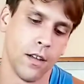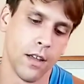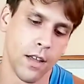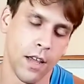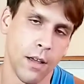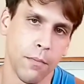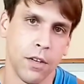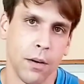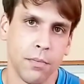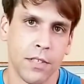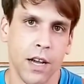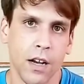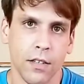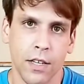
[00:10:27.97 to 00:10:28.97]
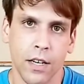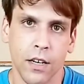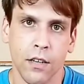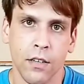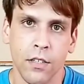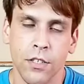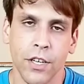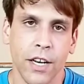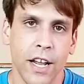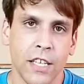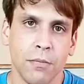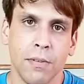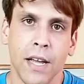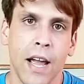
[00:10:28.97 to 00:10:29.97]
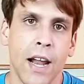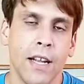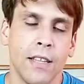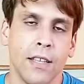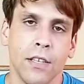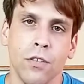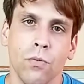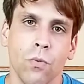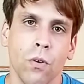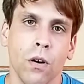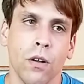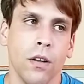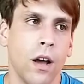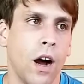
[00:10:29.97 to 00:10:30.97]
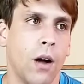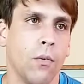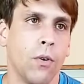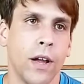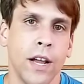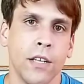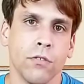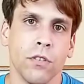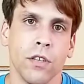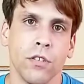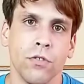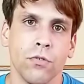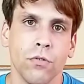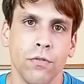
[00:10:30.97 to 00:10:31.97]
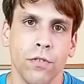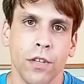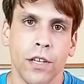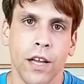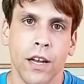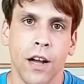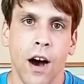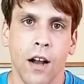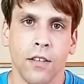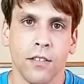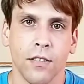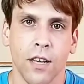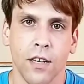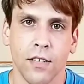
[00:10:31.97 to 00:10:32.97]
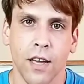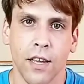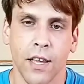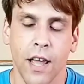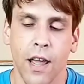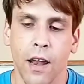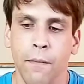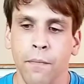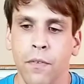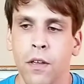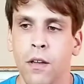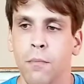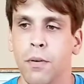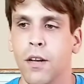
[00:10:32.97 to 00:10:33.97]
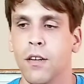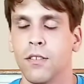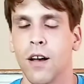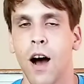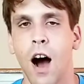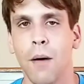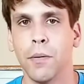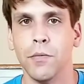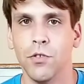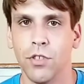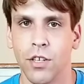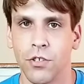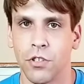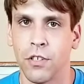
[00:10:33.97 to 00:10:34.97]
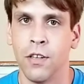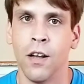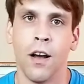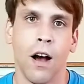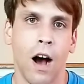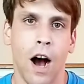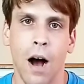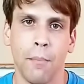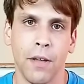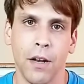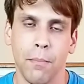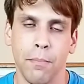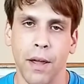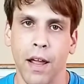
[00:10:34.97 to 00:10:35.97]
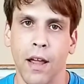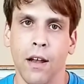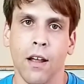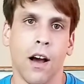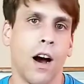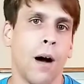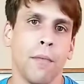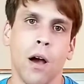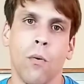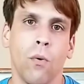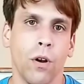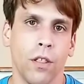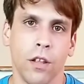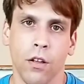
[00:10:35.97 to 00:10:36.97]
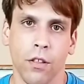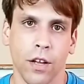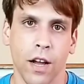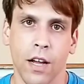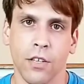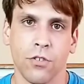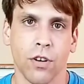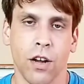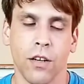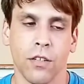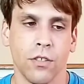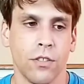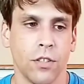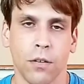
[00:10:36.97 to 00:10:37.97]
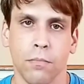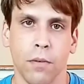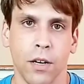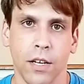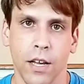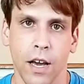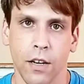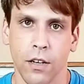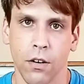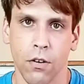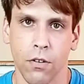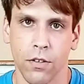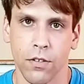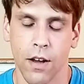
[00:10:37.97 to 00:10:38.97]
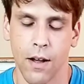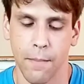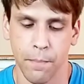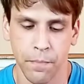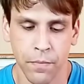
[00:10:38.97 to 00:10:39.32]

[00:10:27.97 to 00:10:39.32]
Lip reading: Hit me up down there. You can ask me anything you want. I will answer it as truthfully and honestly as I can, because I'm a musician. I'm in a band. I'm not one of the other guys trying to suck money out of you all the time.